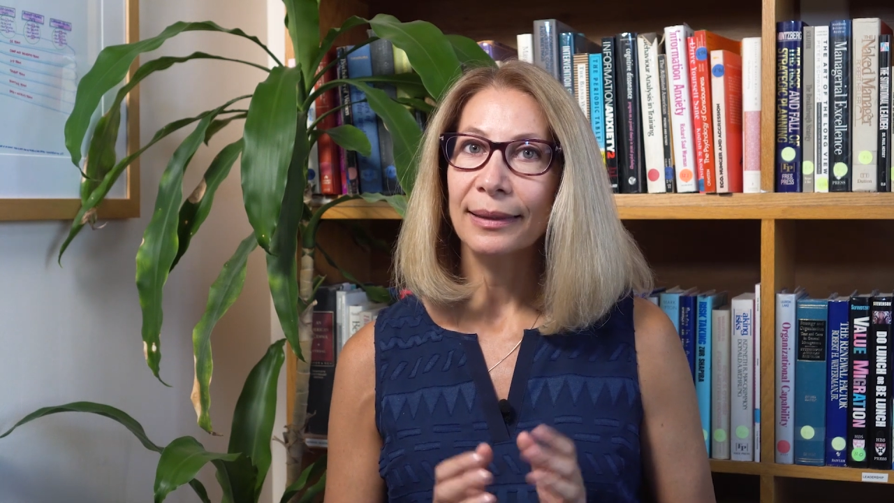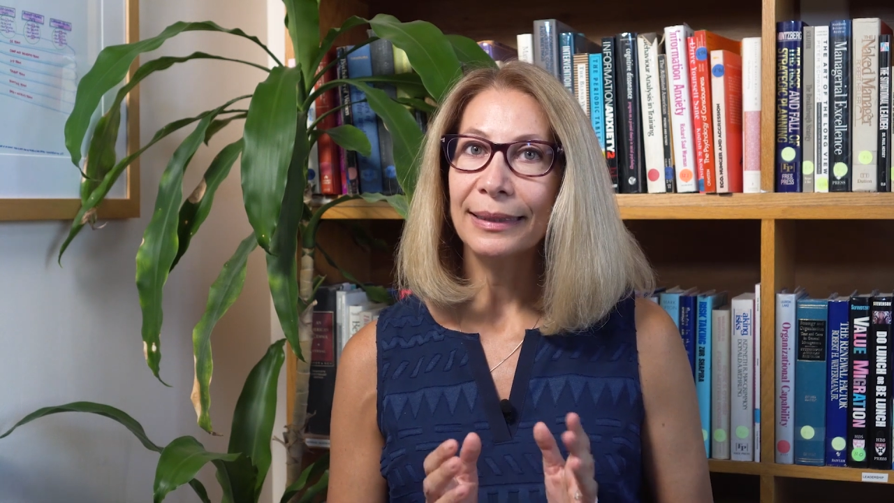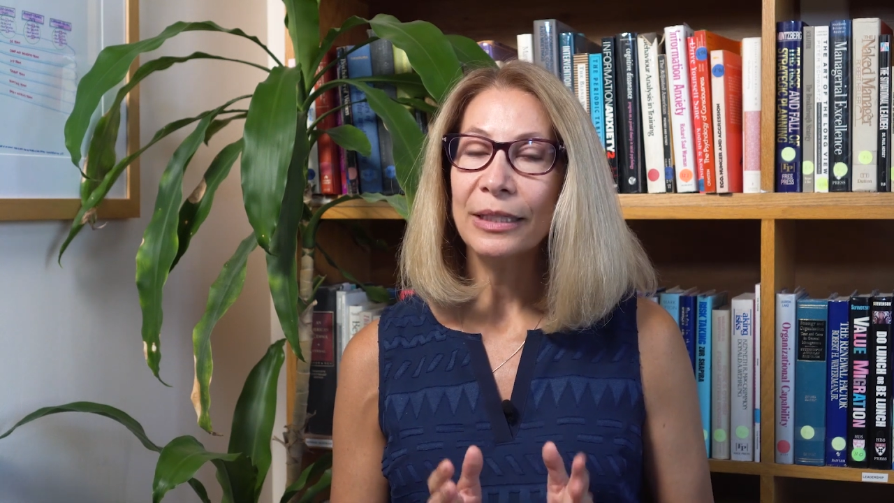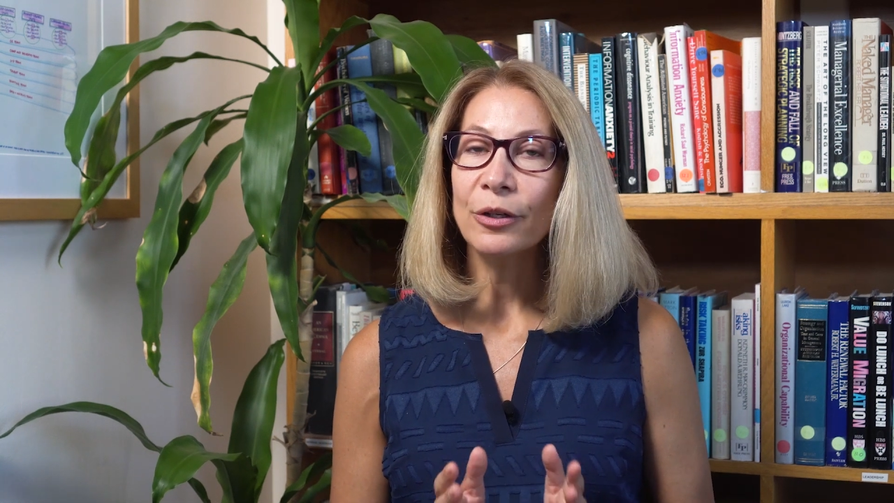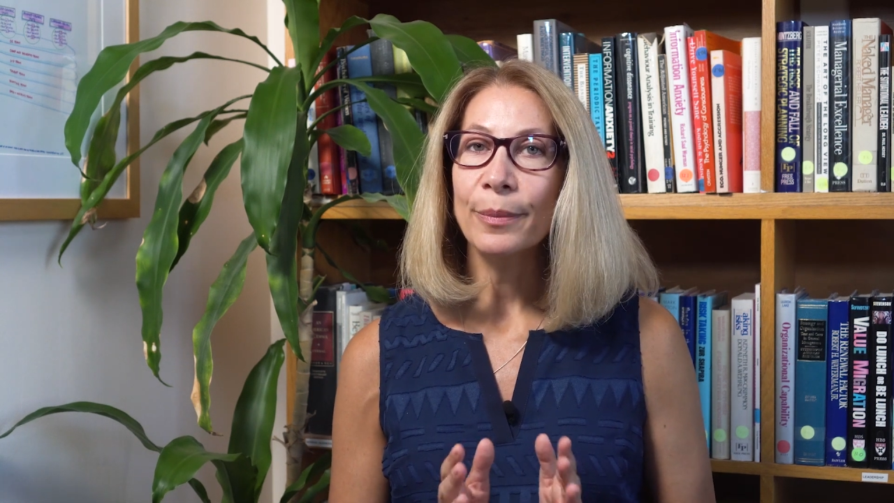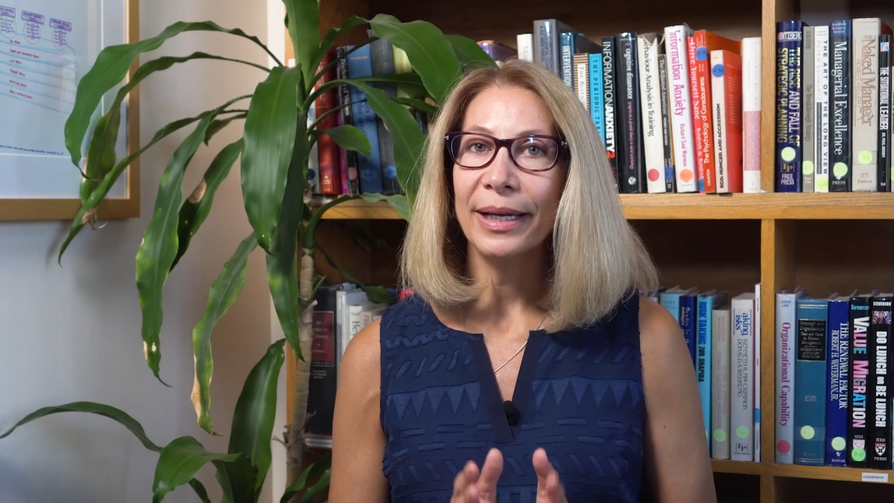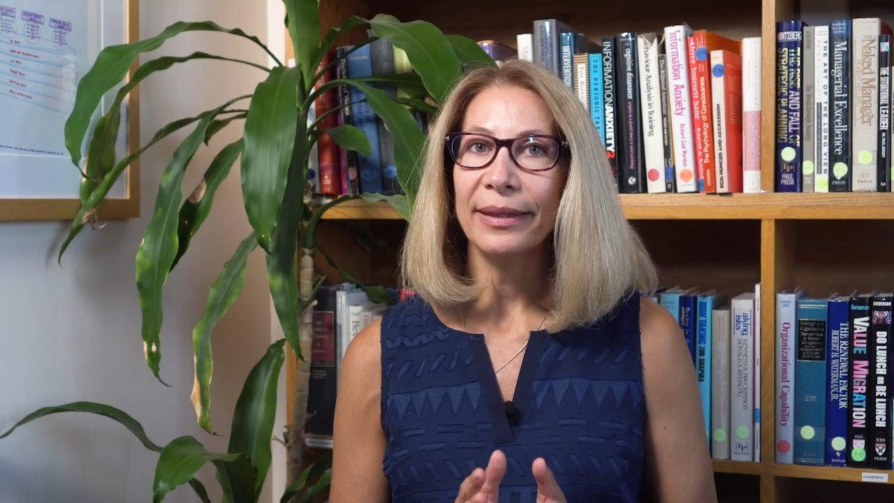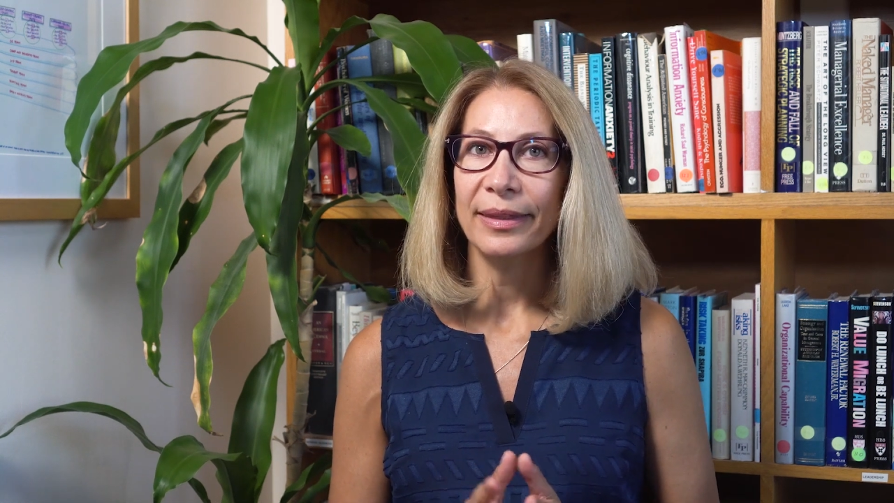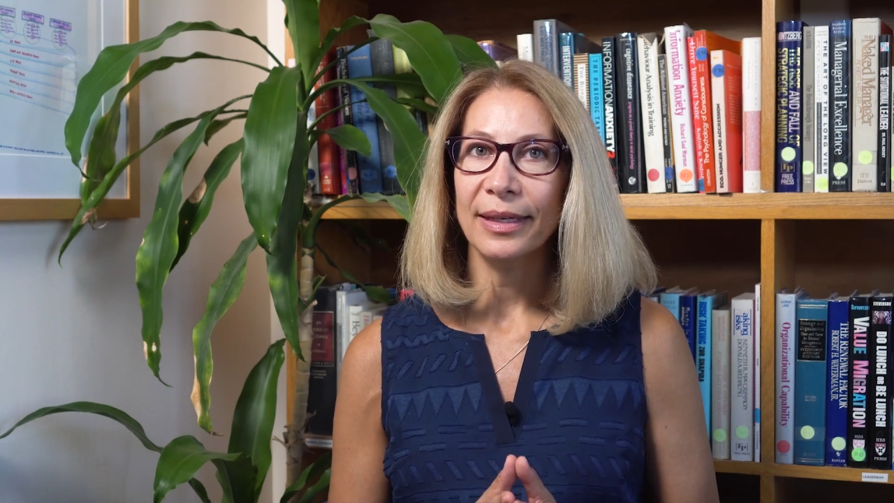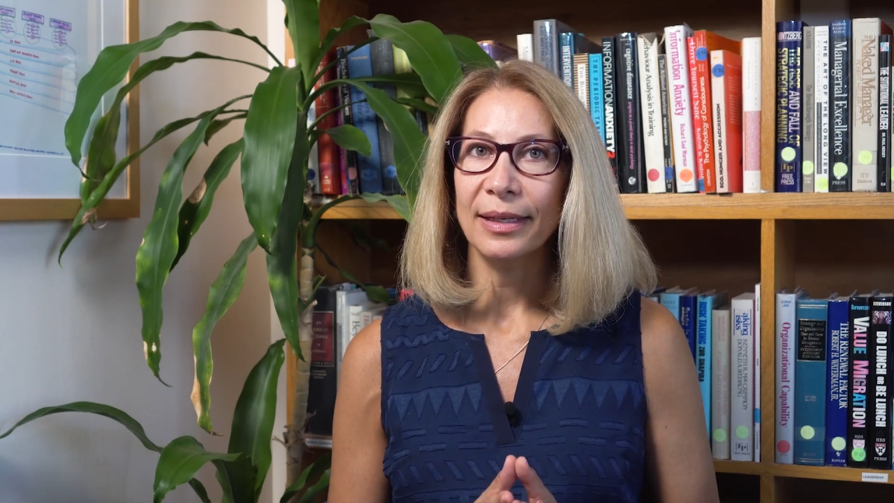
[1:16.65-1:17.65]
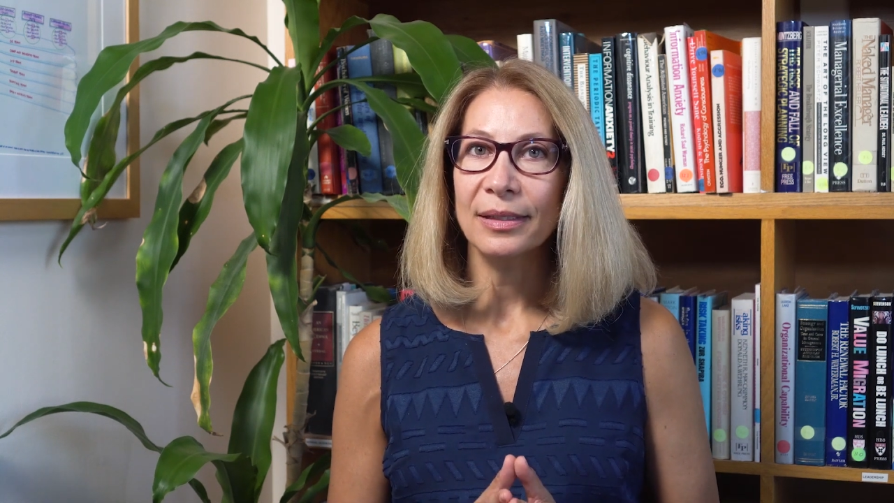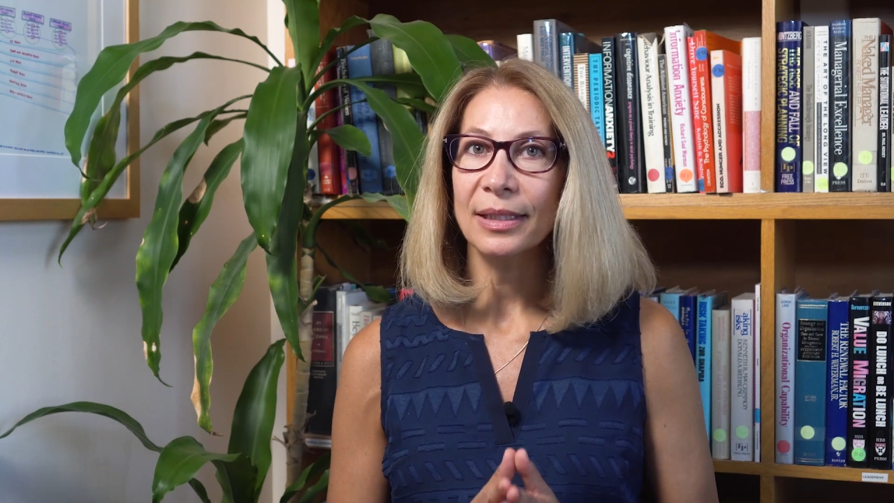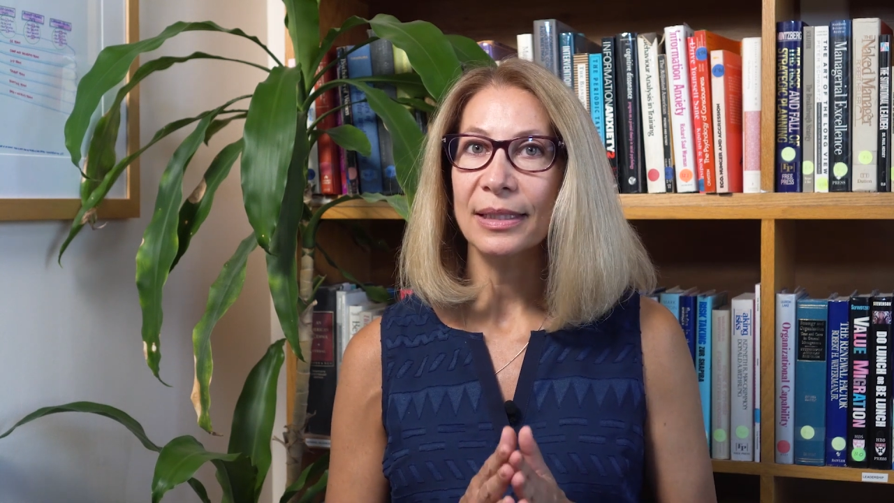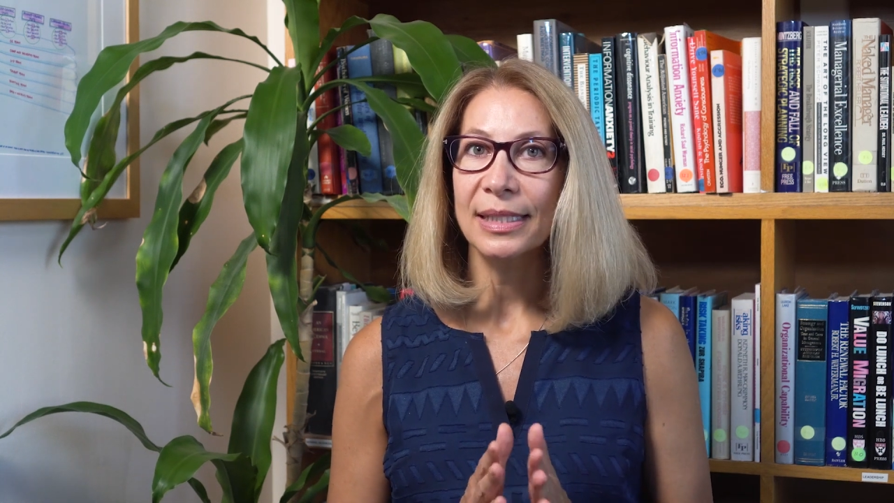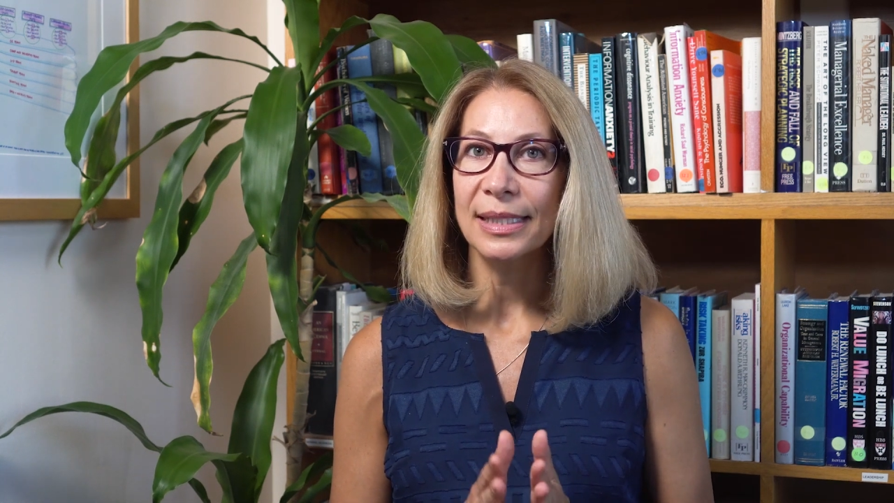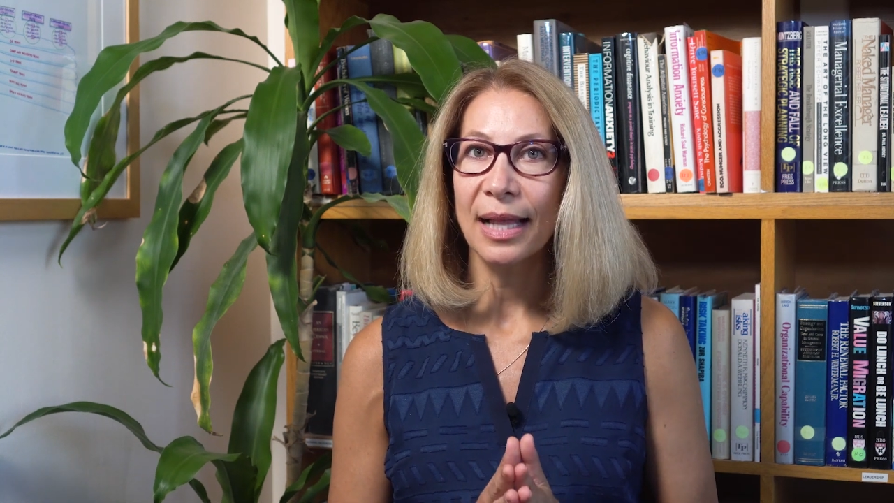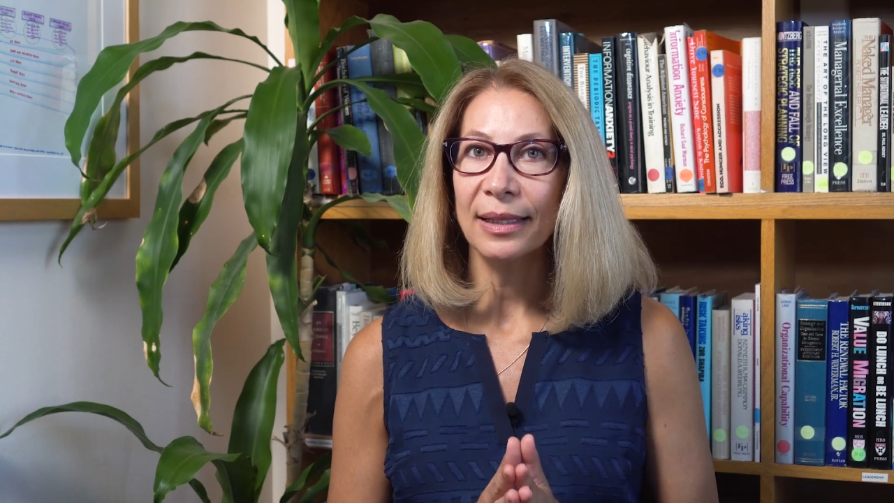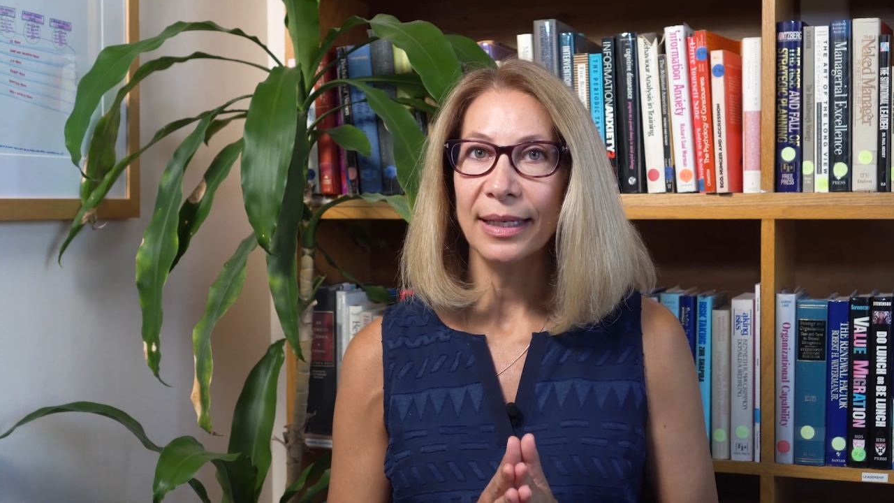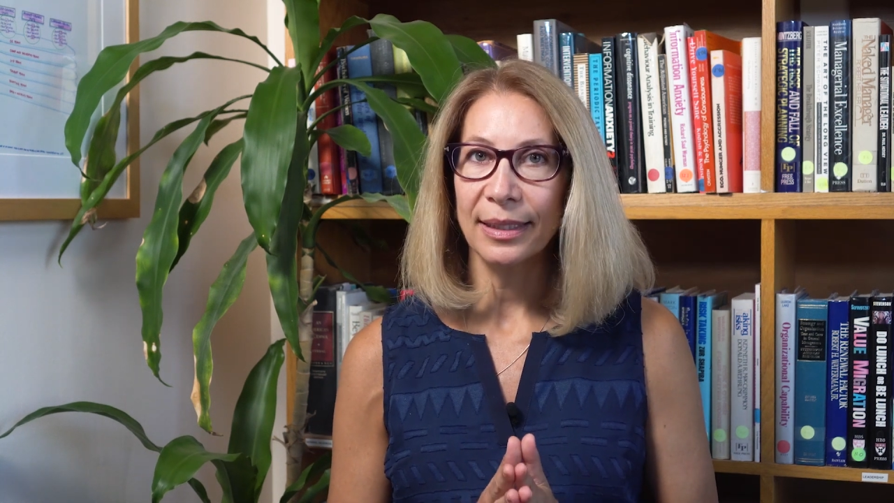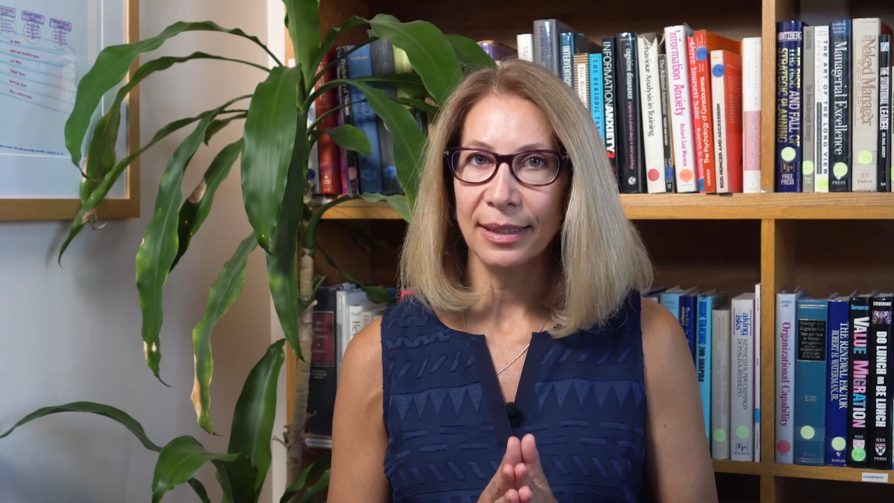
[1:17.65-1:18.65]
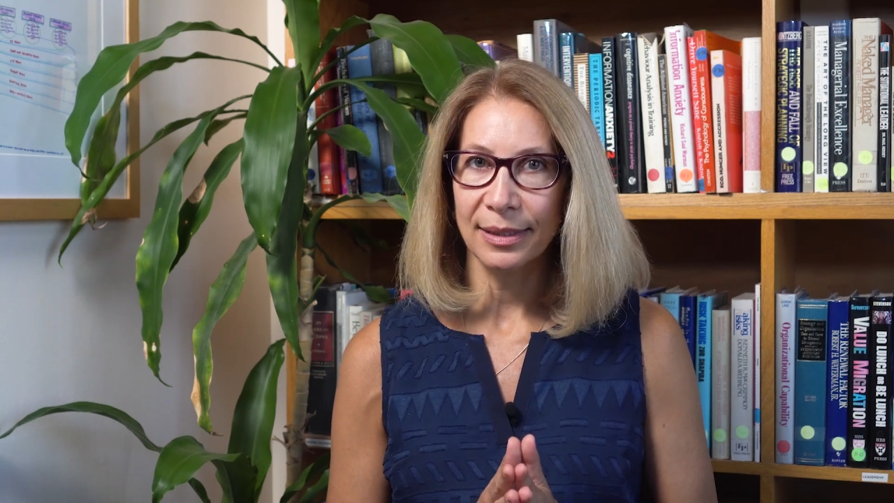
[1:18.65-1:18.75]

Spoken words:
a leader might think to consolidate